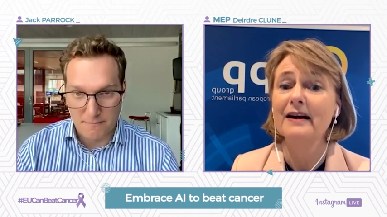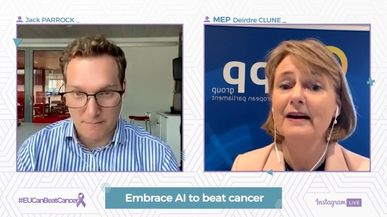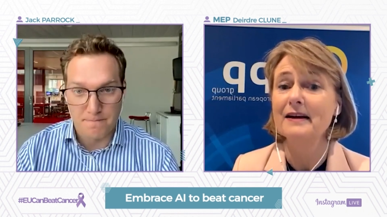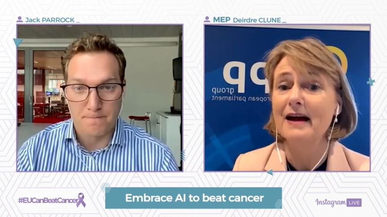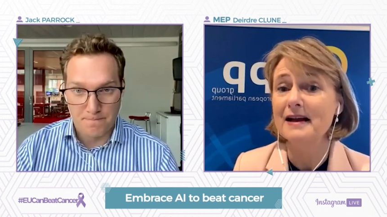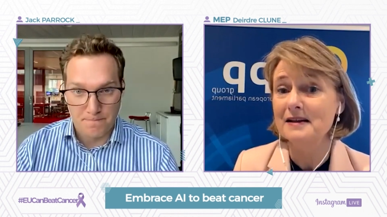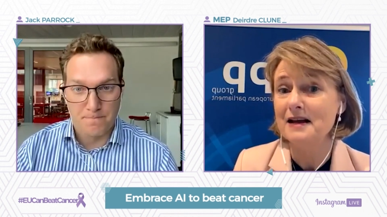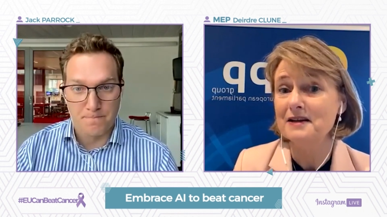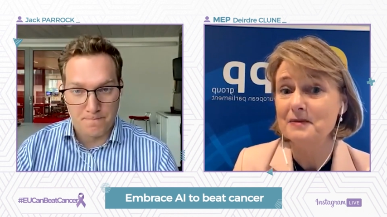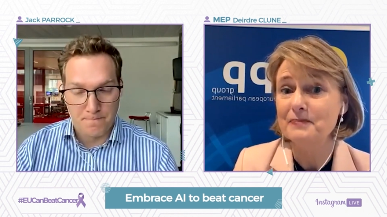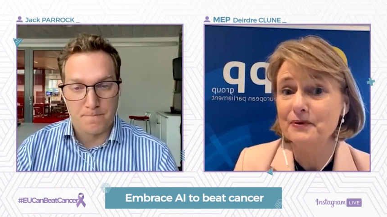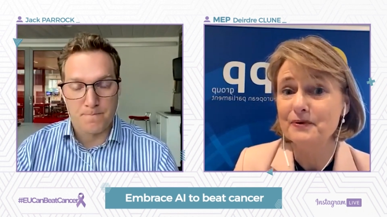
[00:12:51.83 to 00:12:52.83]
Speaker 1: and and and
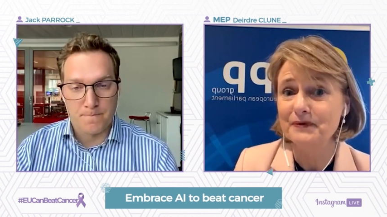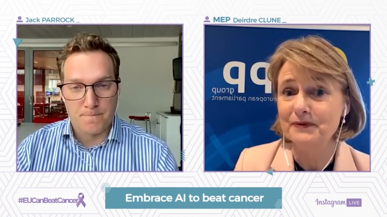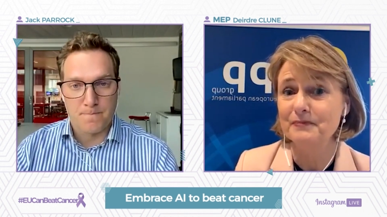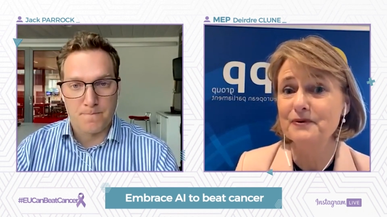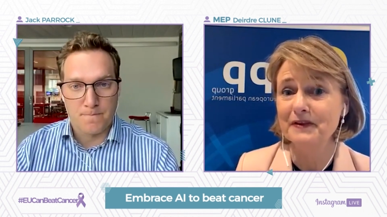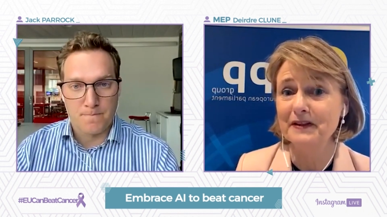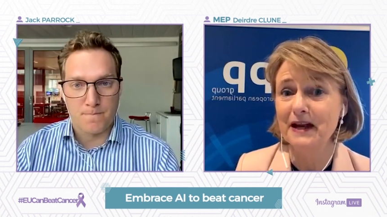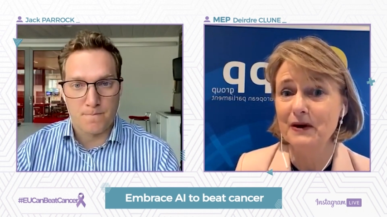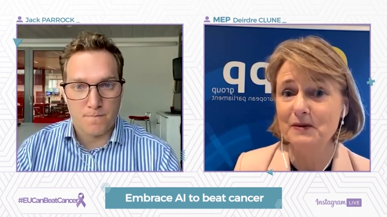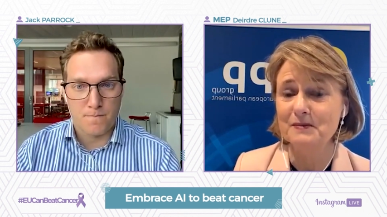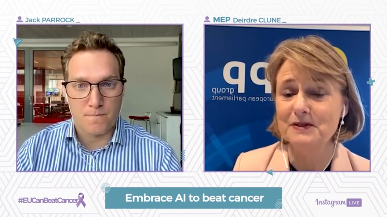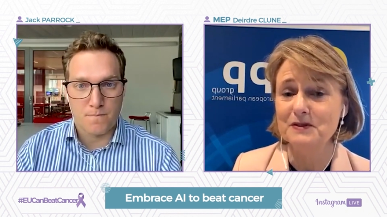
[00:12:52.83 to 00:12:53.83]
improve improving the
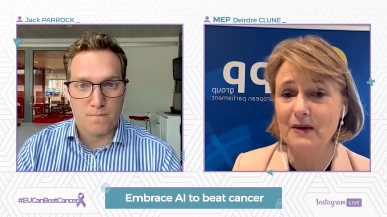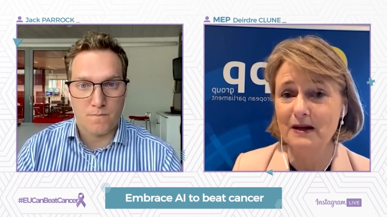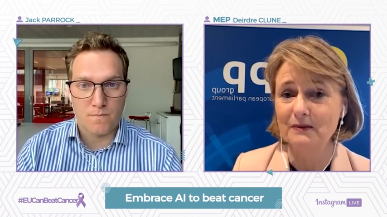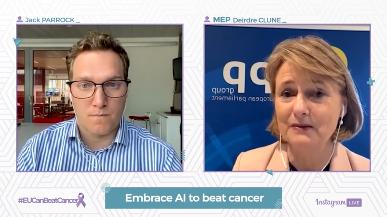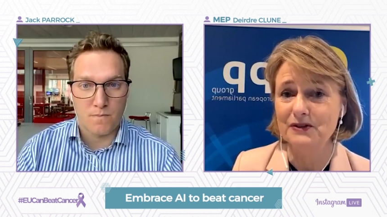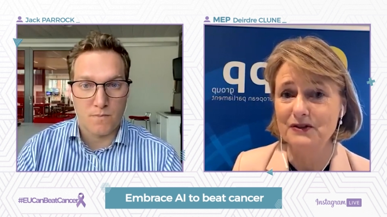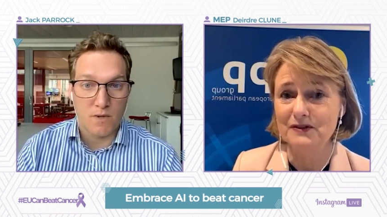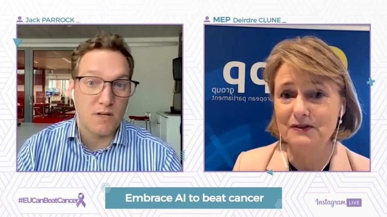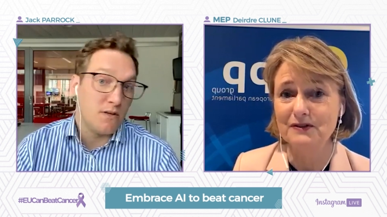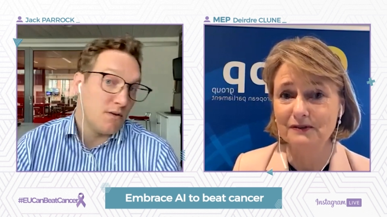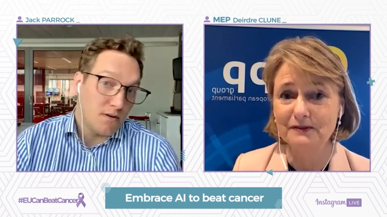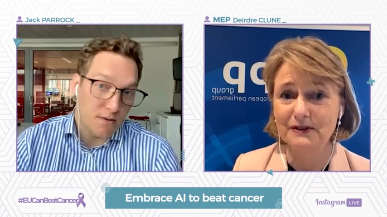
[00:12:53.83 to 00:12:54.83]
outcomes as well, which is you
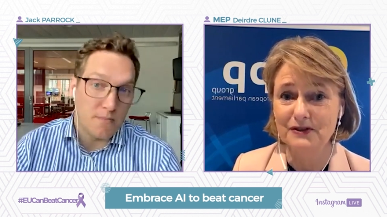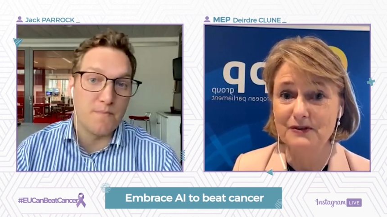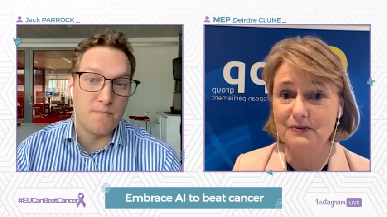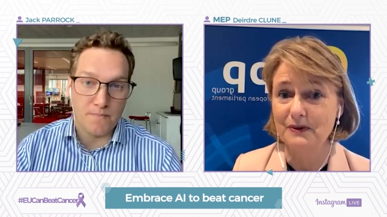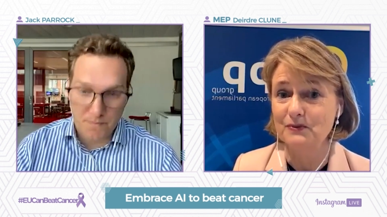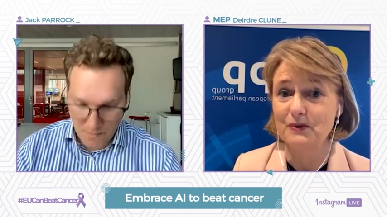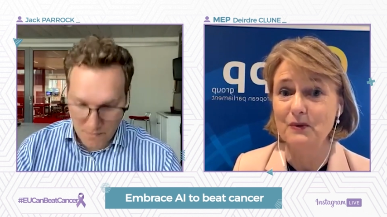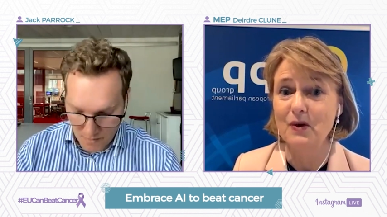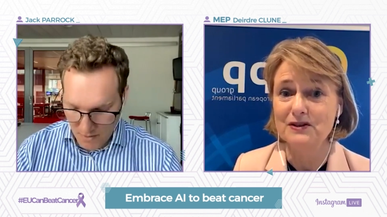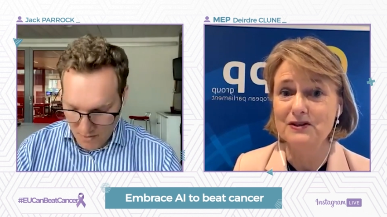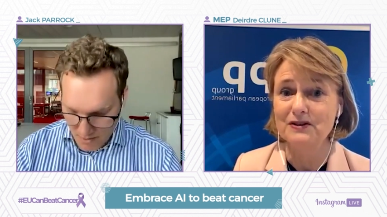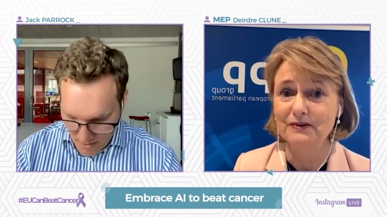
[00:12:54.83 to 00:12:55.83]
know which is what we
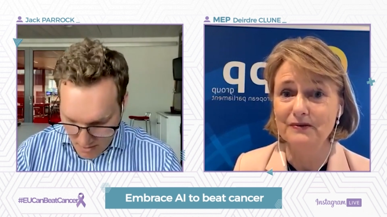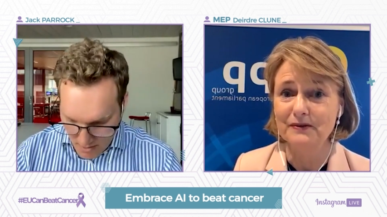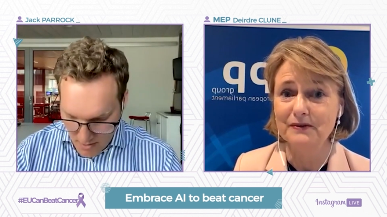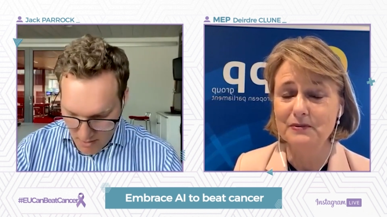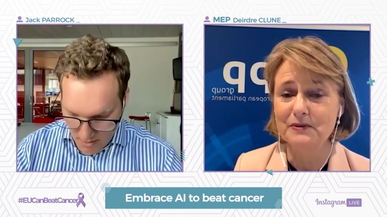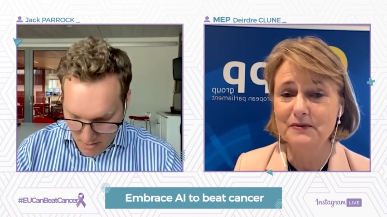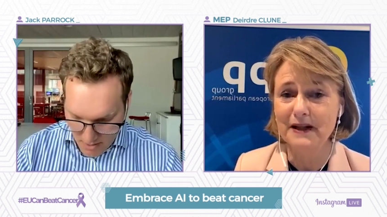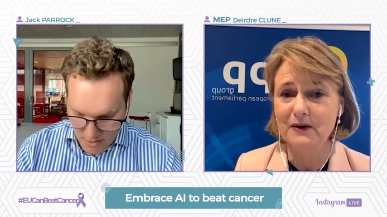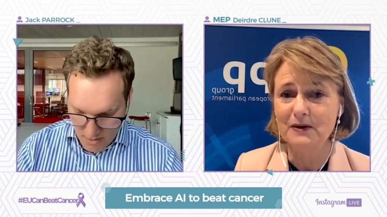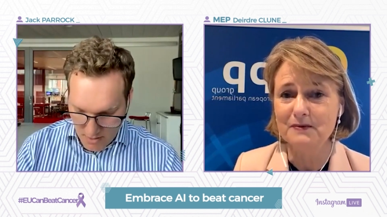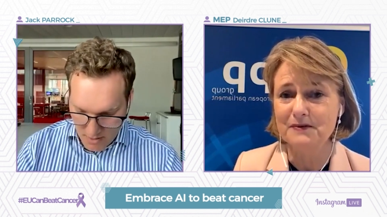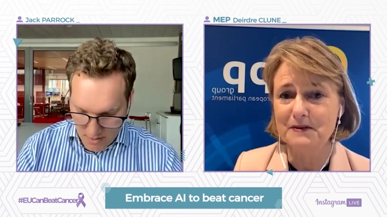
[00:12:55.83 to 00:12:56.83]
want, you know, improving the
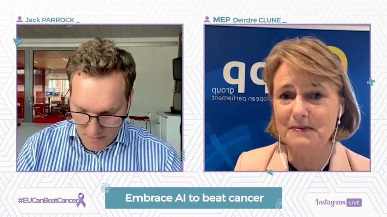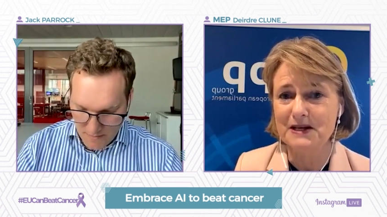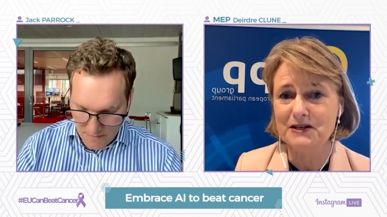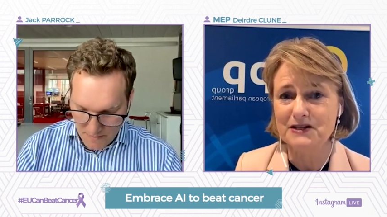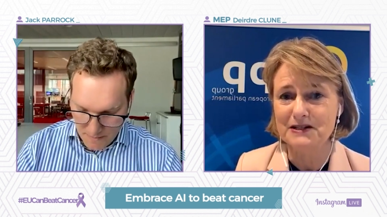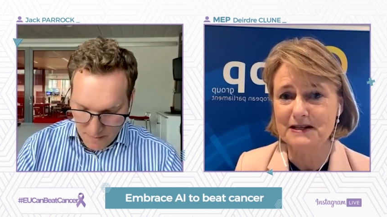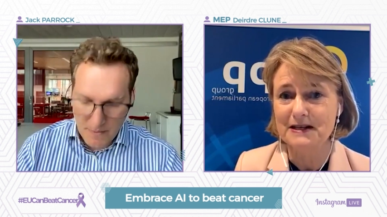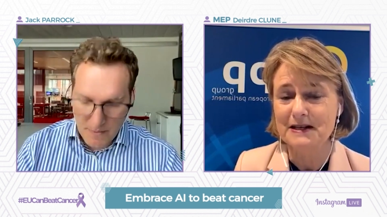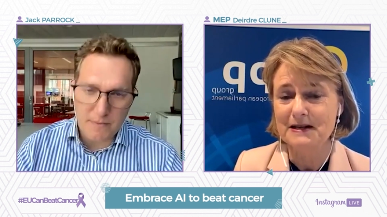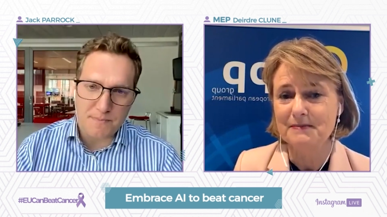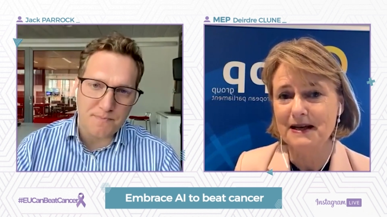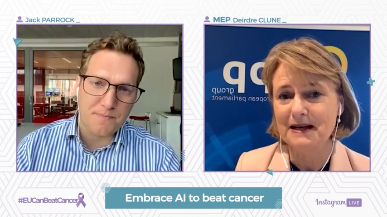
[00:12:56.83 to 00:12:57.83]
outcome for the patients,
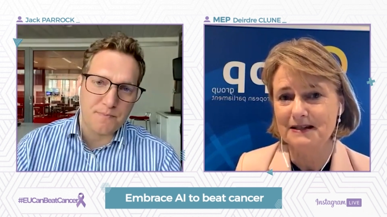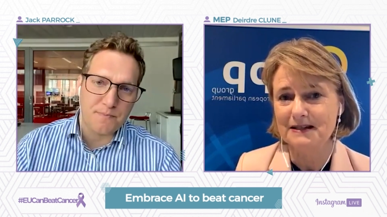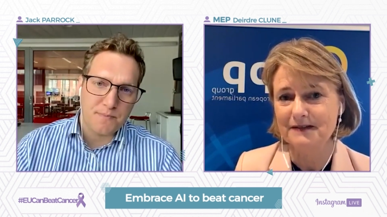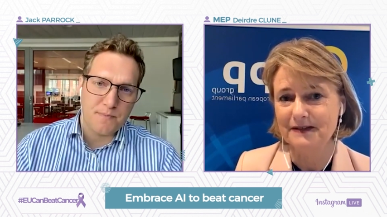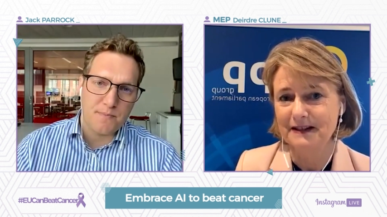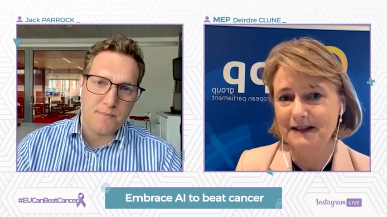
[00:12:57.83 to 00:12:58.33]
negative,